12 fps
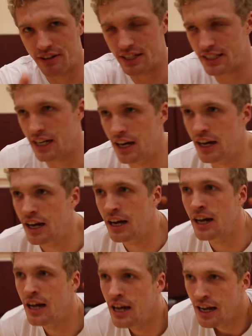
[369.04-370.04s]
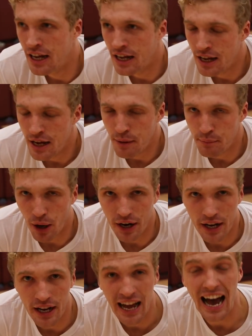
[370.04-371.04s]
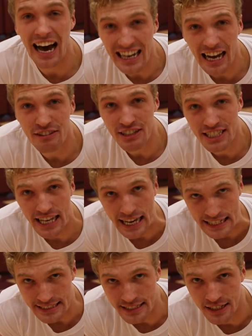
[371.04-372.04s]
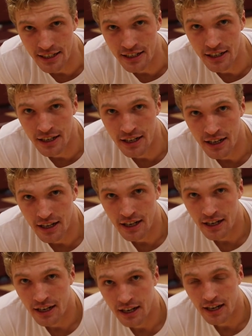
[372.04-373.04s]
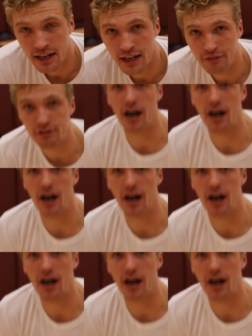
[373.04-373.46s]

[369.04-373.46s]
this, but at Heaven's Gates, if